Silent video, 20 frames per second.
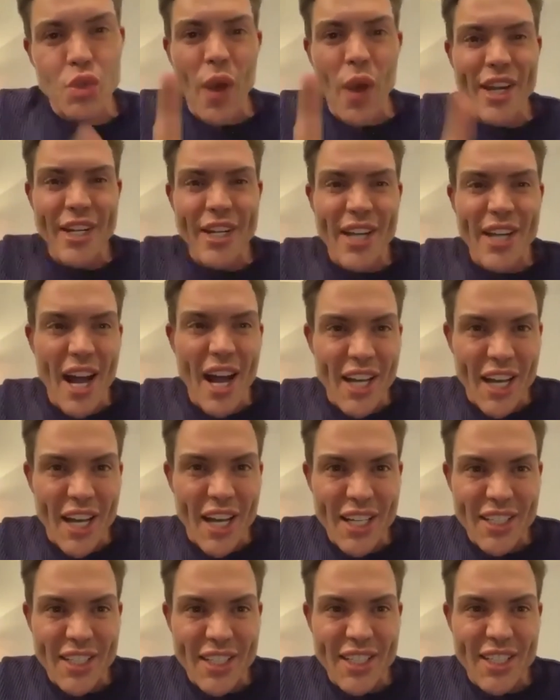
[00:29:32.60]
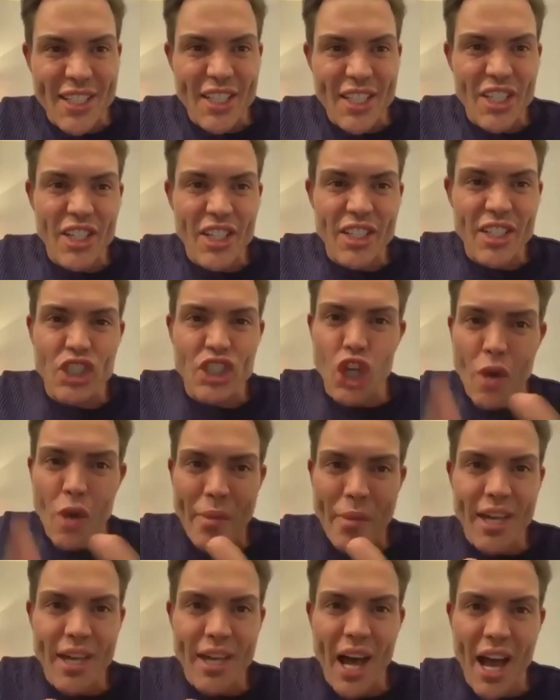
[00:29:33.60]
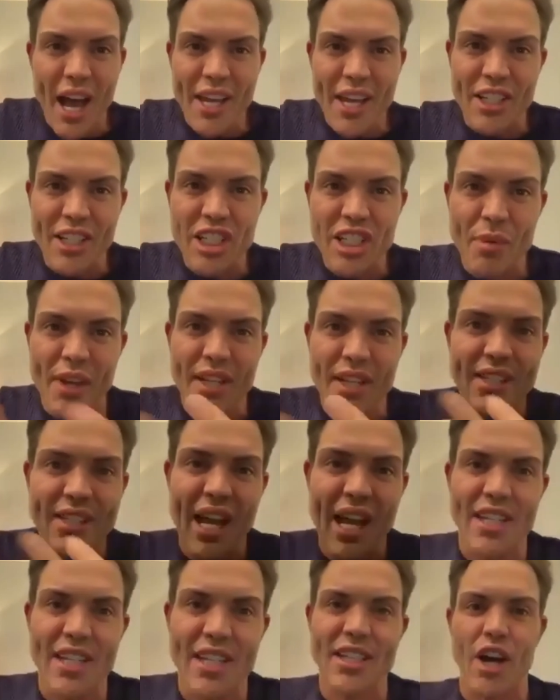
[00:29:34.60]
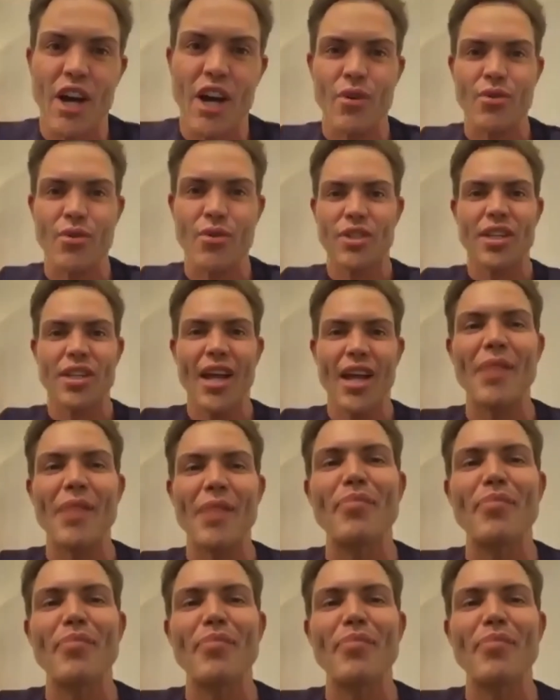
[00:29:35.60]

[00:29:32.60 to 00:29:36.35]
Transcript: 20 nuggets, Tommy K, and sweet and sour sauce, and a